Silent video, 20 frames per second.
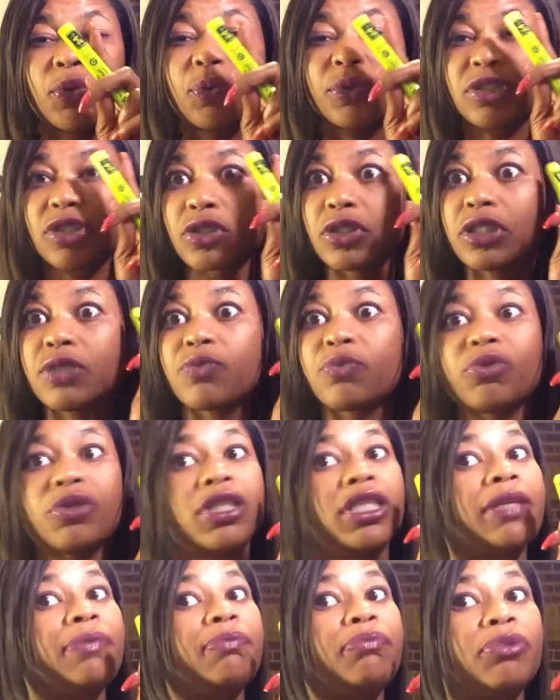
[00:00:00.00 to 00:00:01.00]
which is
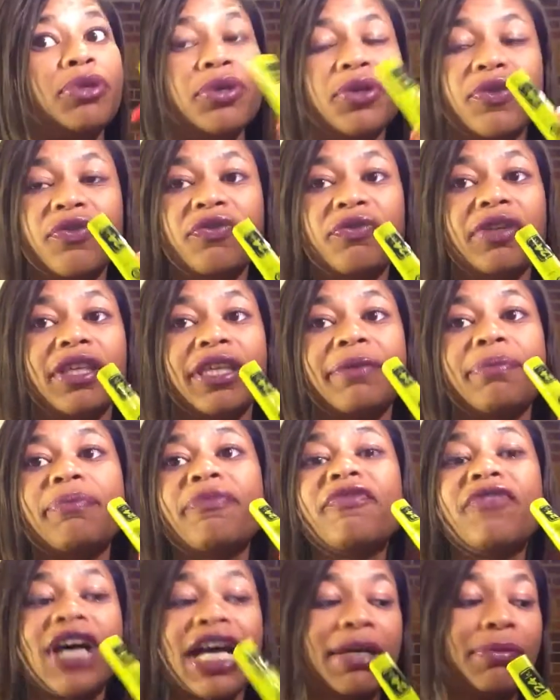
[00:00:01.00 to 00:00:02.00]
really beautifully
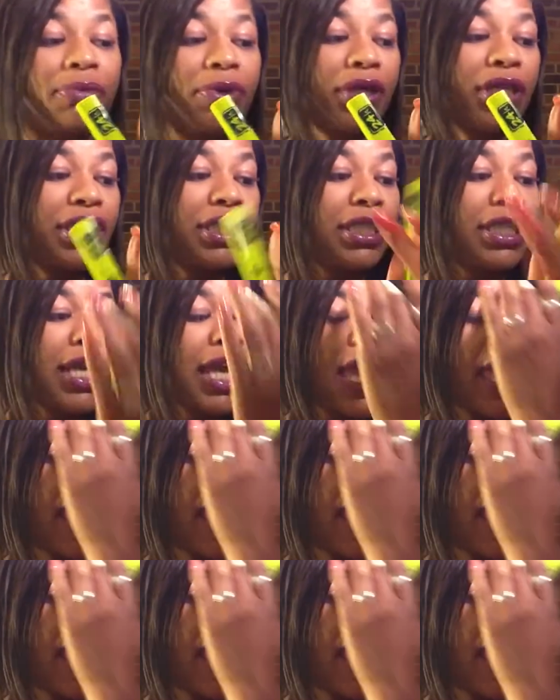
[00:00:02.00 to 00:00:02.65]
vibrant